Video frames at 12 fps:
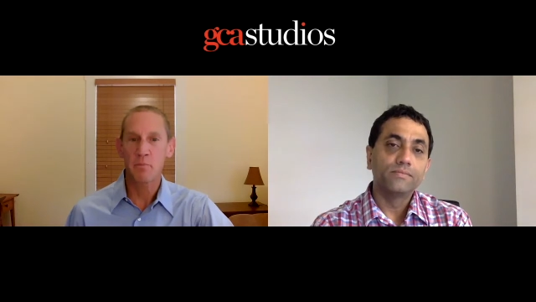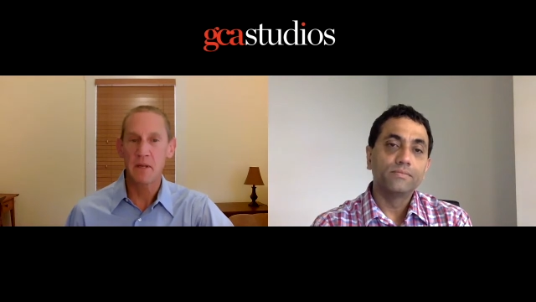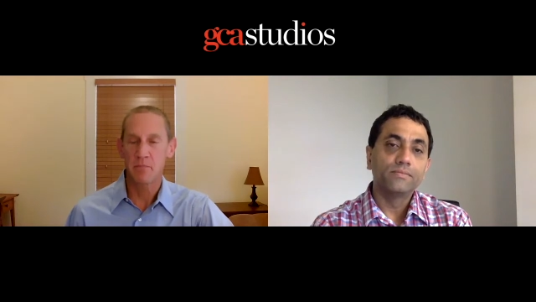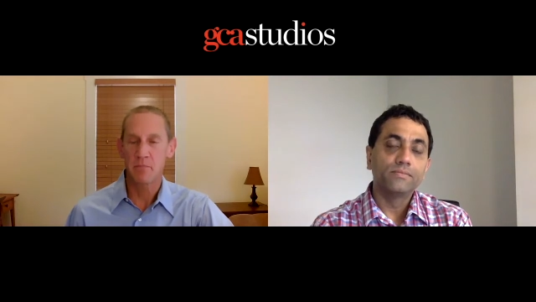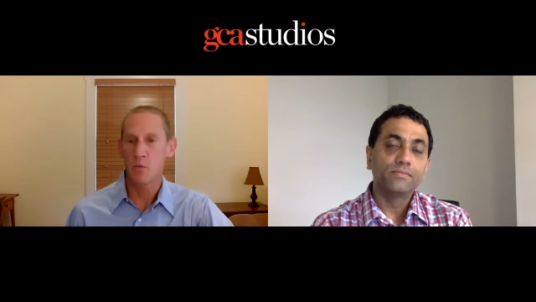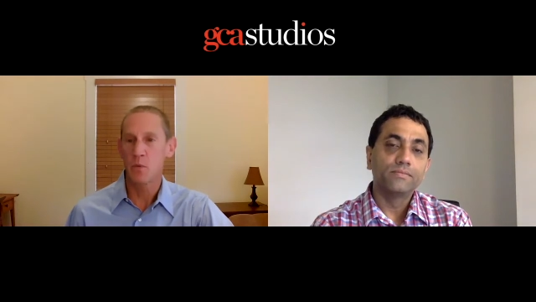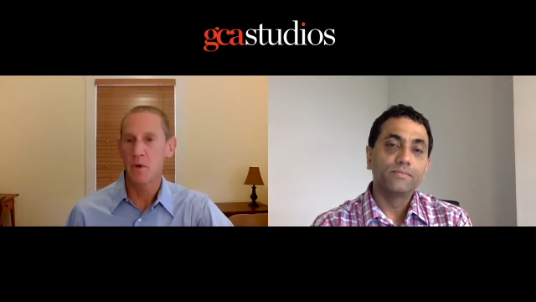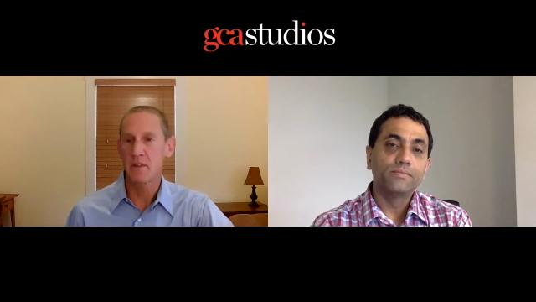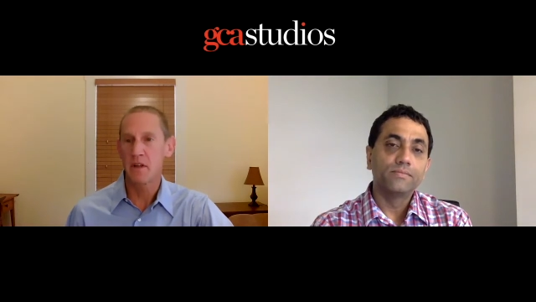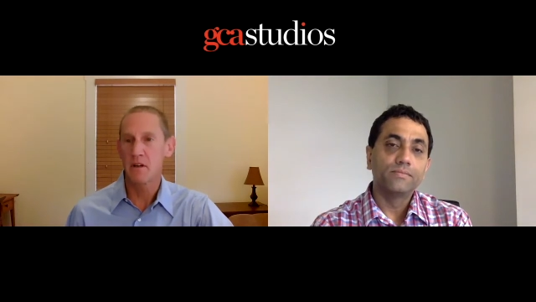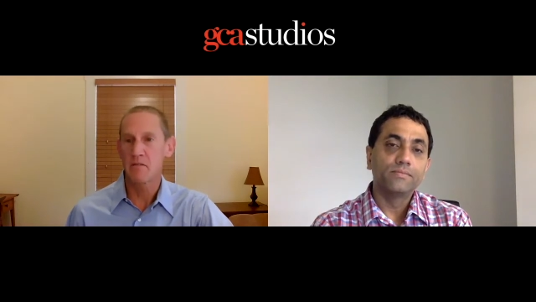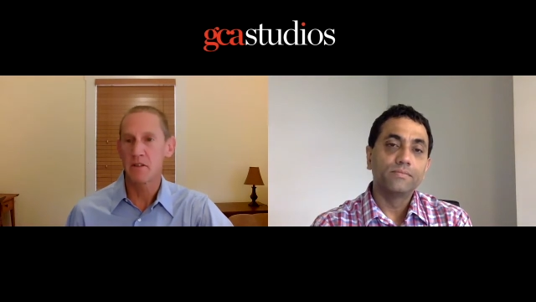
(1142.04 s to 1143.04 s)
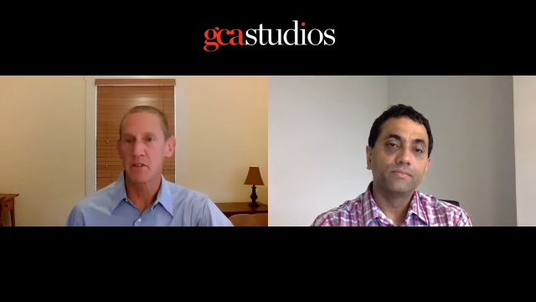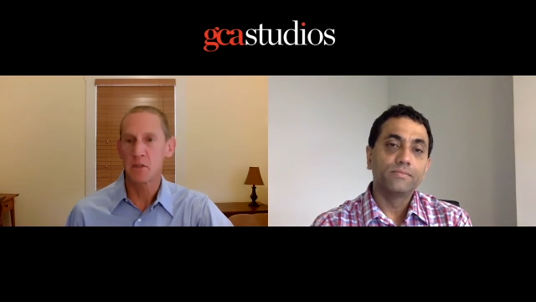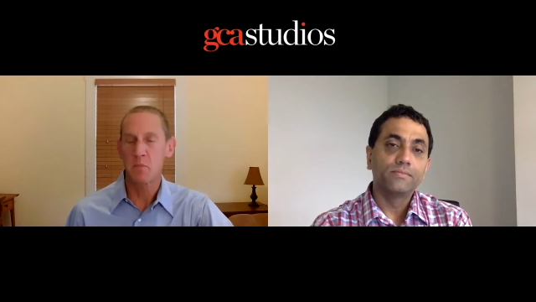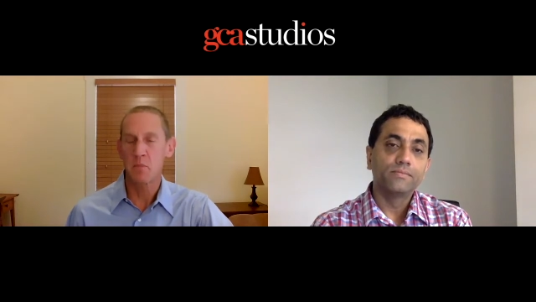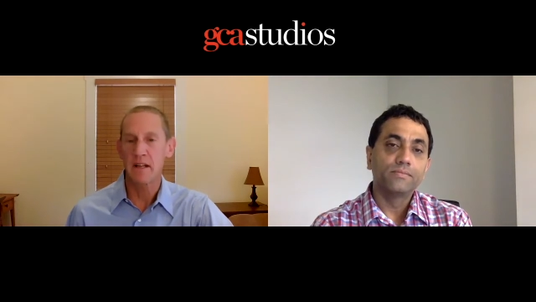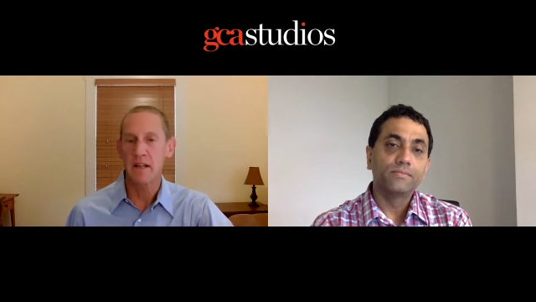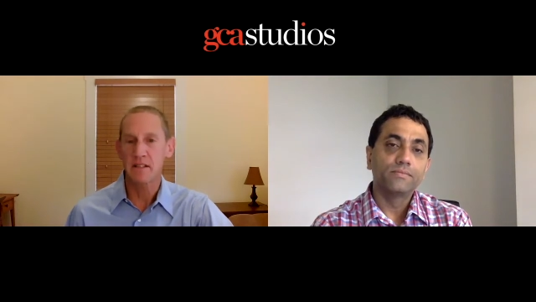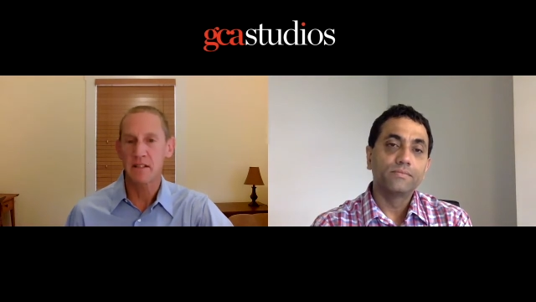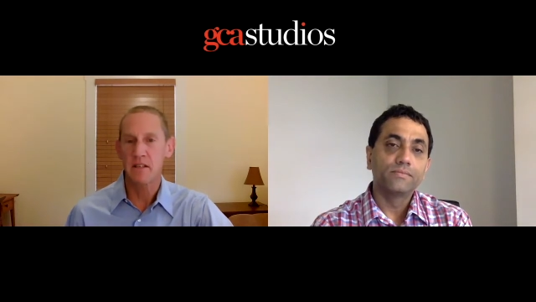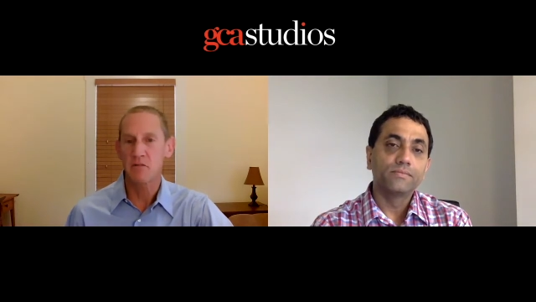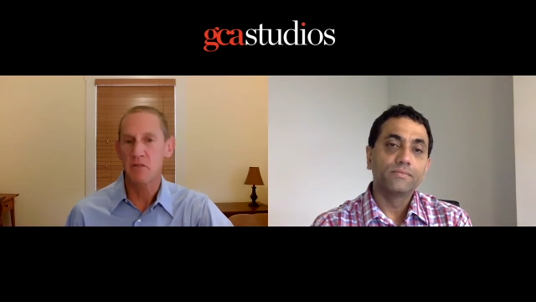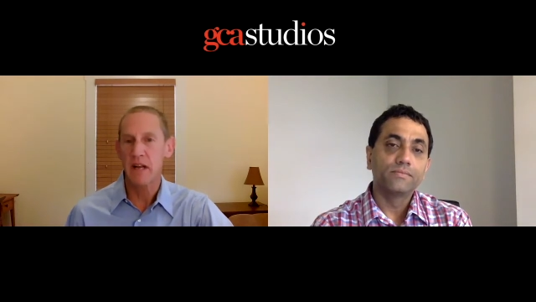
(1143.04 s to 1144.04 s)
Speaker 1: people with their response
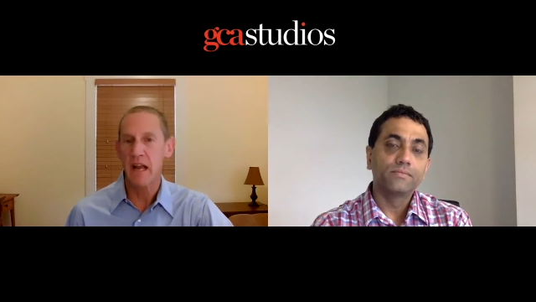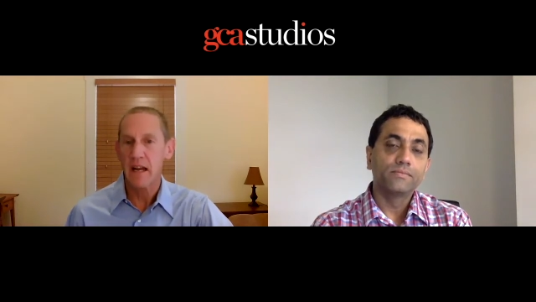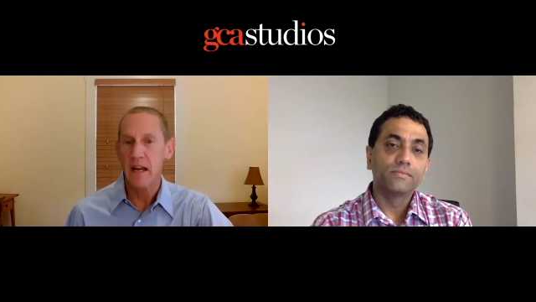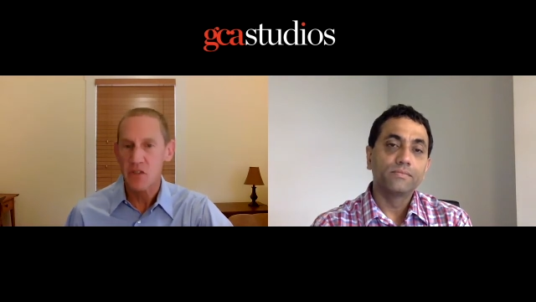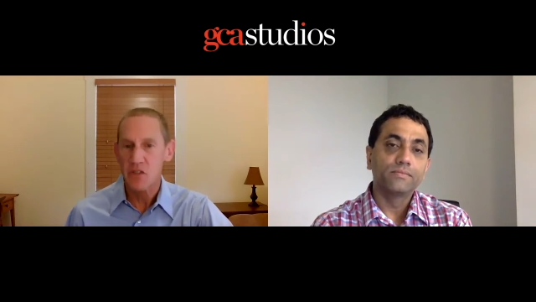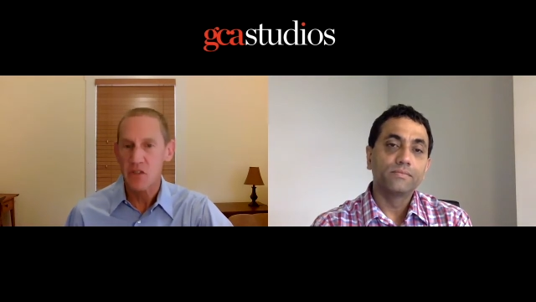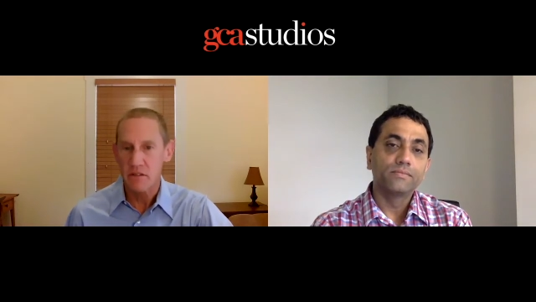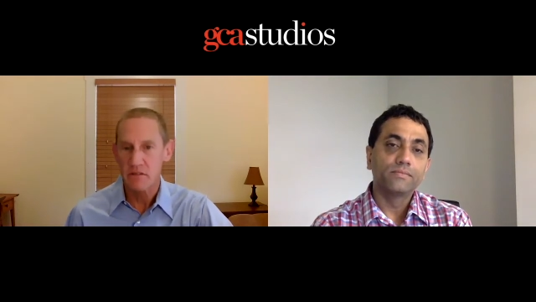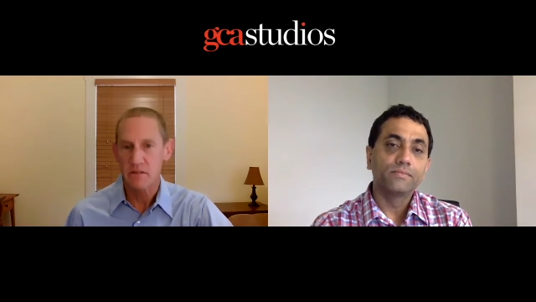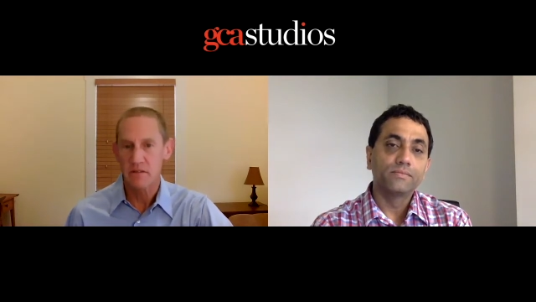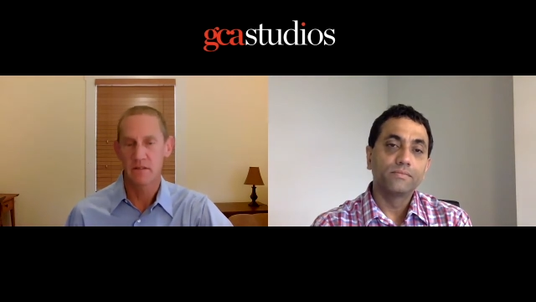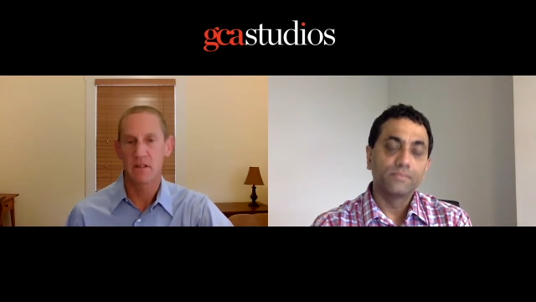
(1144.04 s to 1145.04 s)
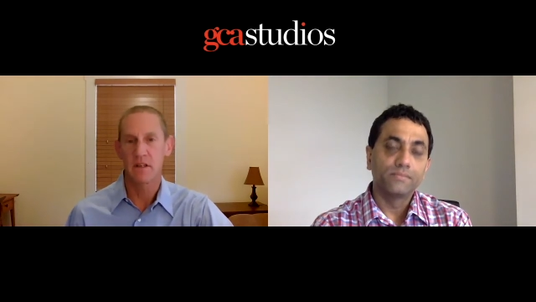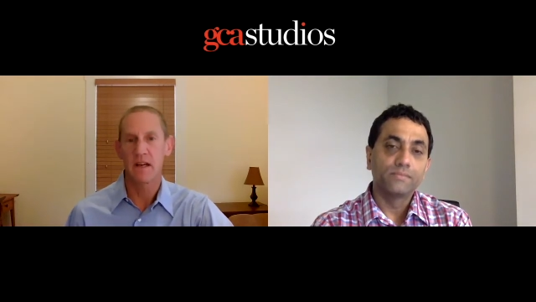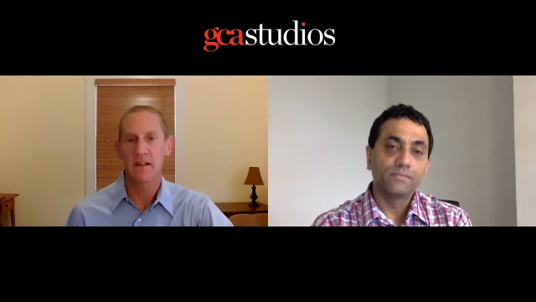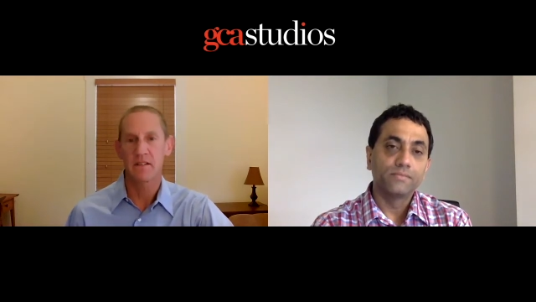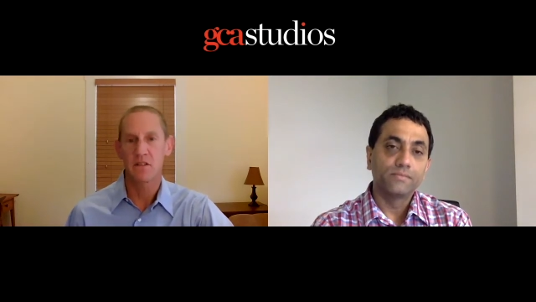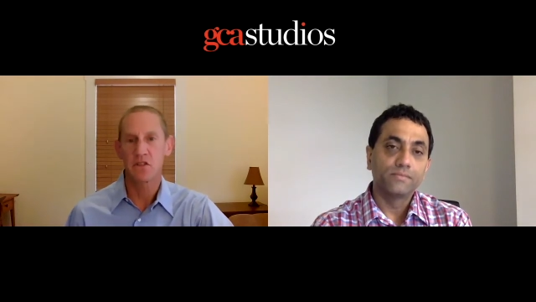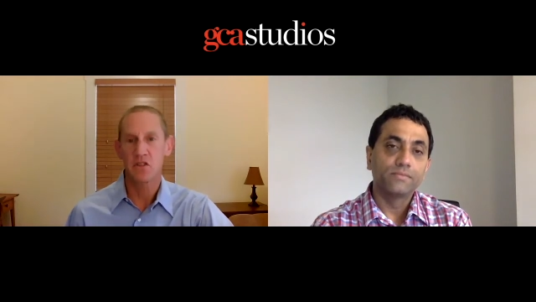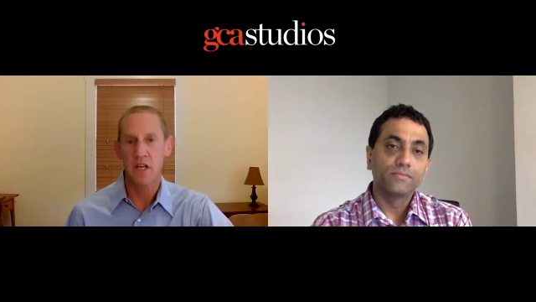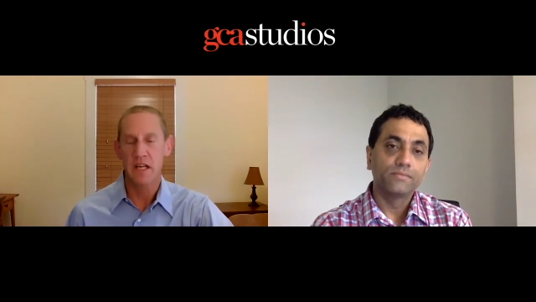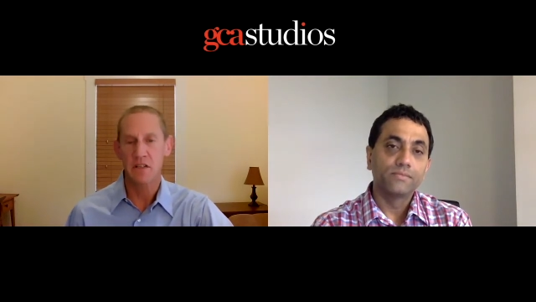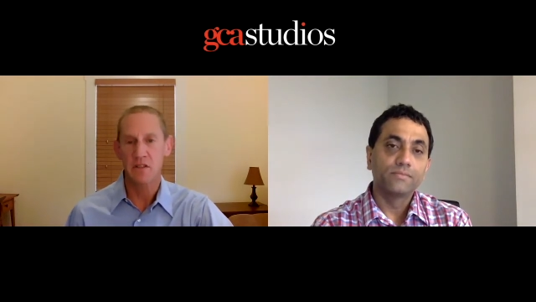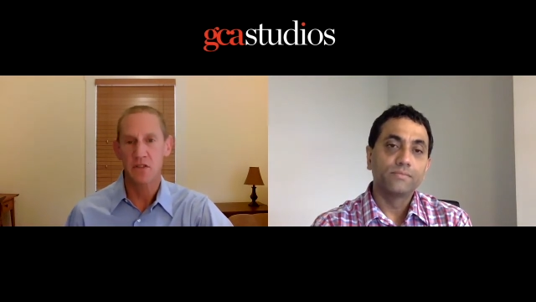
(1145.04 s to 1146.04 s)
and reaction uh, to
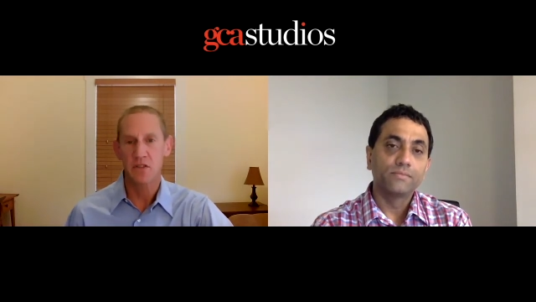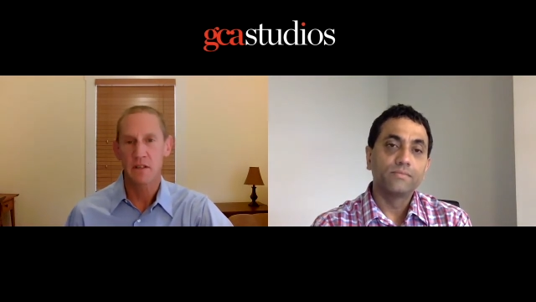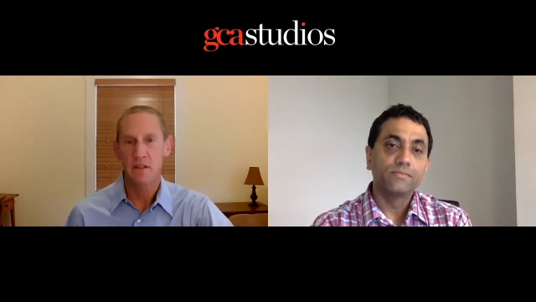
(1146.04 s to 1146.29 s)
change?